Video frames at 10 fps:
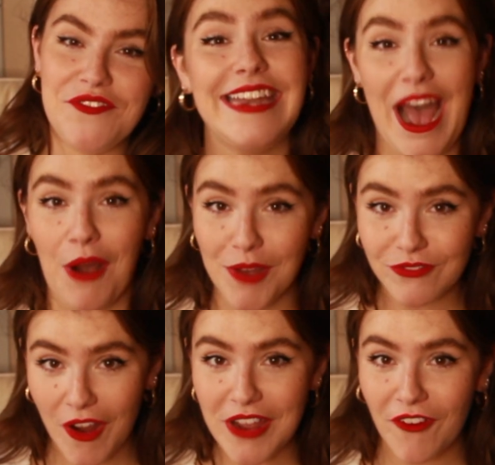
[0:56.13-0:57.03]
Now, I'm
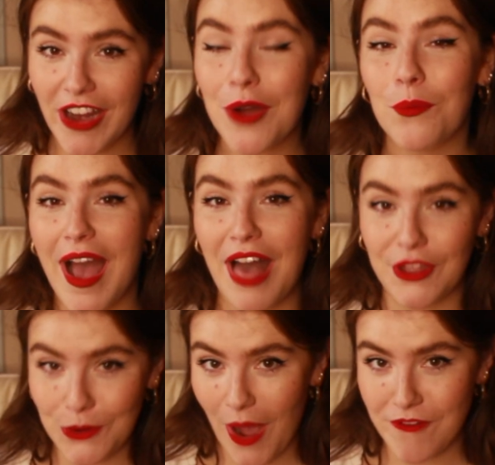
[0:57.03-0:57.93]
very aware
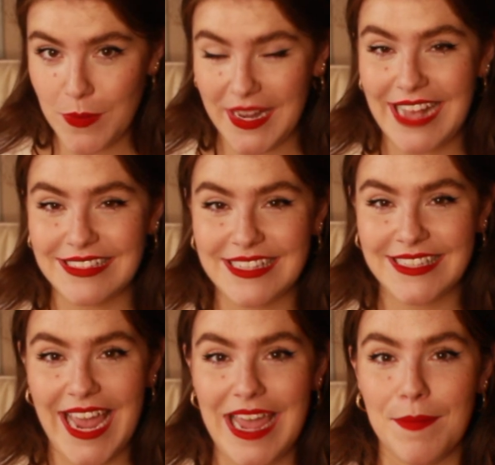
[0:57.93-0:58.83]
that not everybody has the
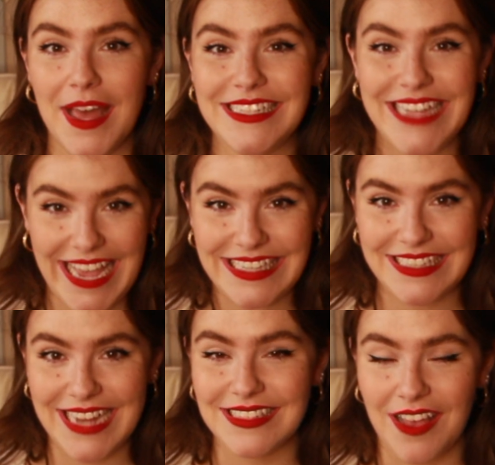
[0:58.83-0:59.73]
same
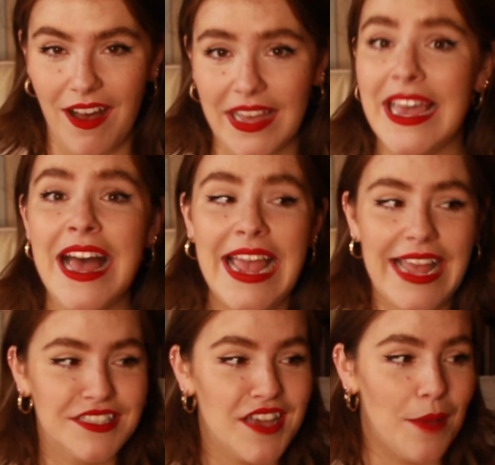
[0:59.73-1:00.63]
taste as I
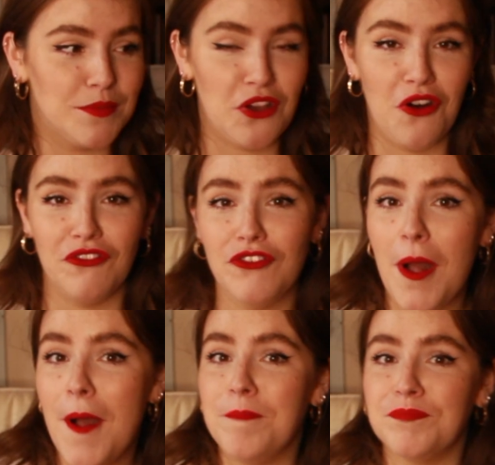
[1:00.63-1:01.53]
in terms of
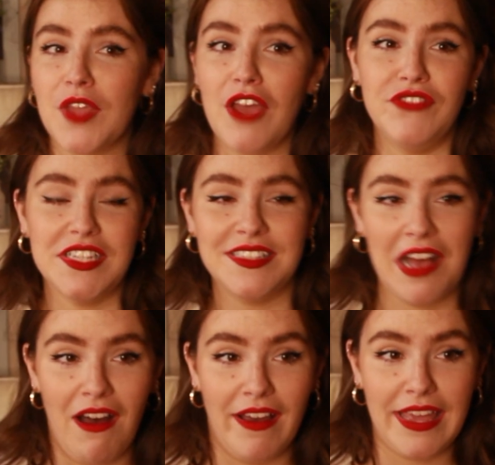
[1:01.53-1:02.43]

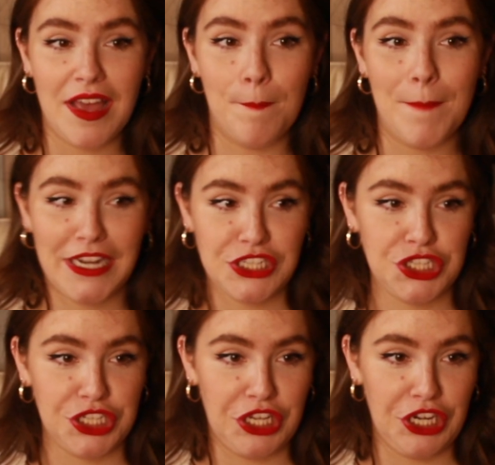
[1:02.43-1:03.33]
Versailles
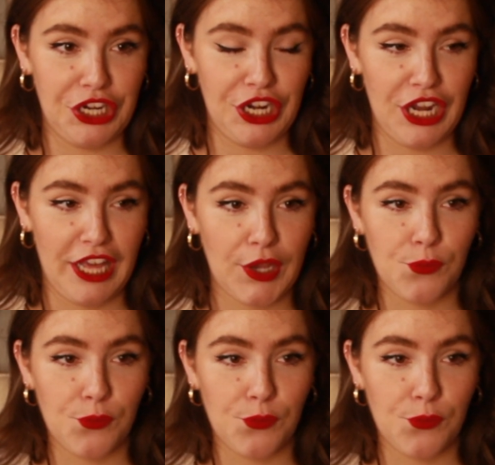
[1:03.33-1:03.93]
mansion, like